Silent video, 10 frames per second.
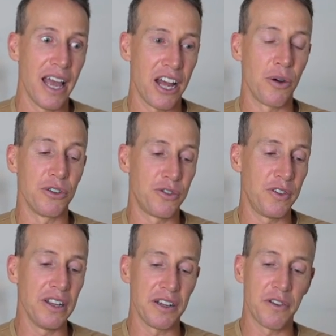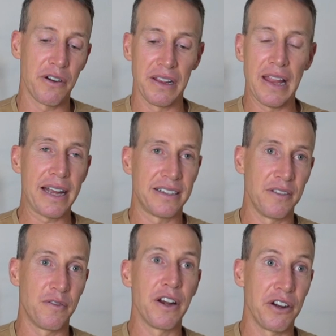And I was feeling very lactic
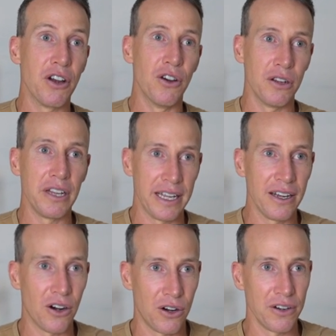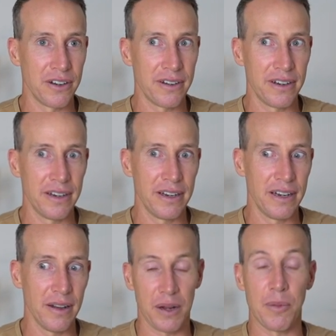very early on,
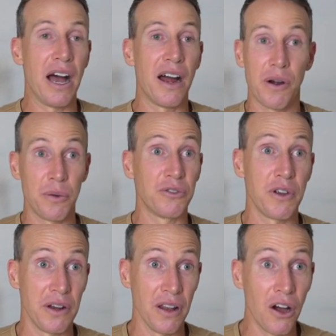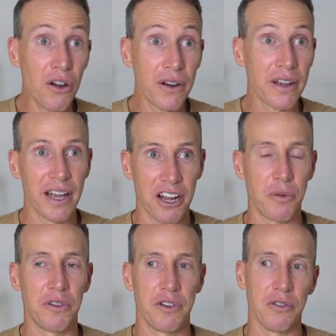like my heart rate was very low and I
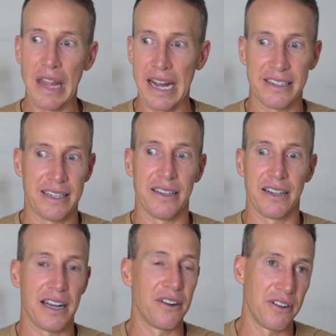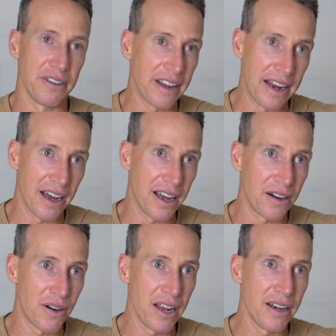would feel lactic at like 110
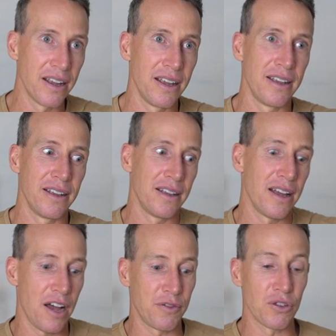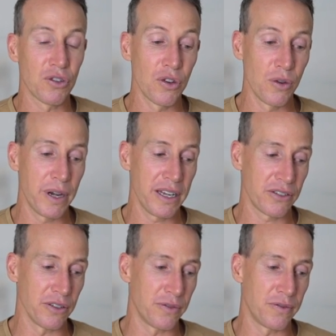heart rate. After 2
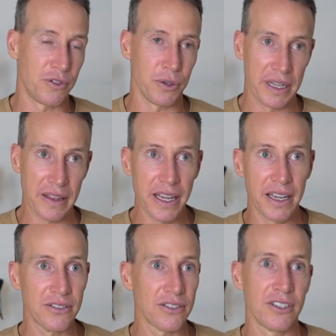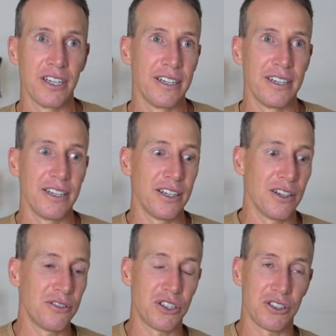weeks of doing this,
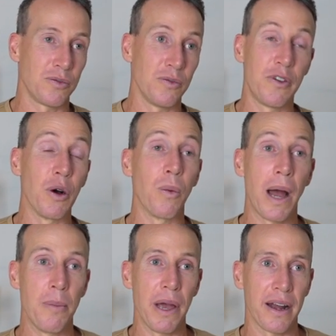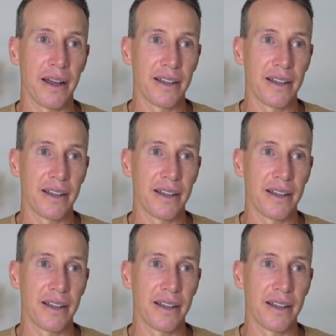just felt way better.